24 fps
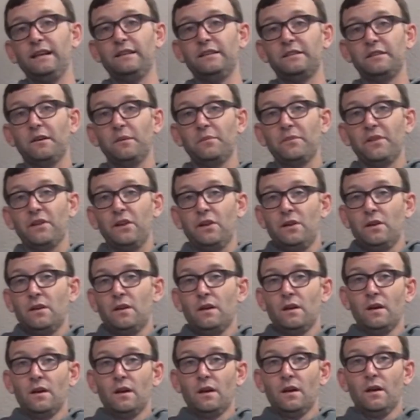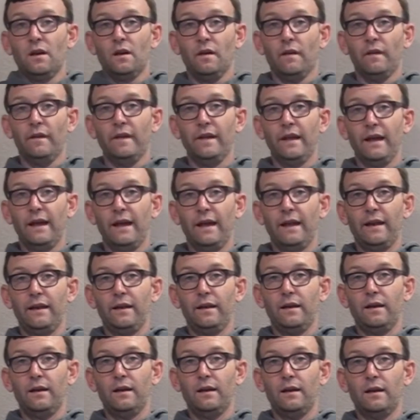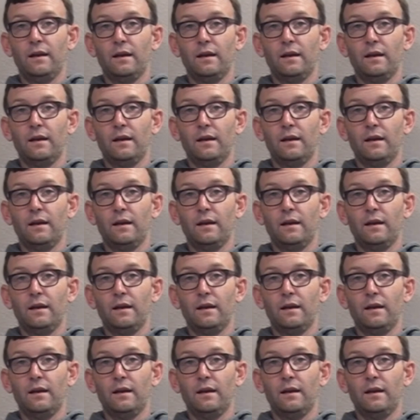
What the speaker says: something that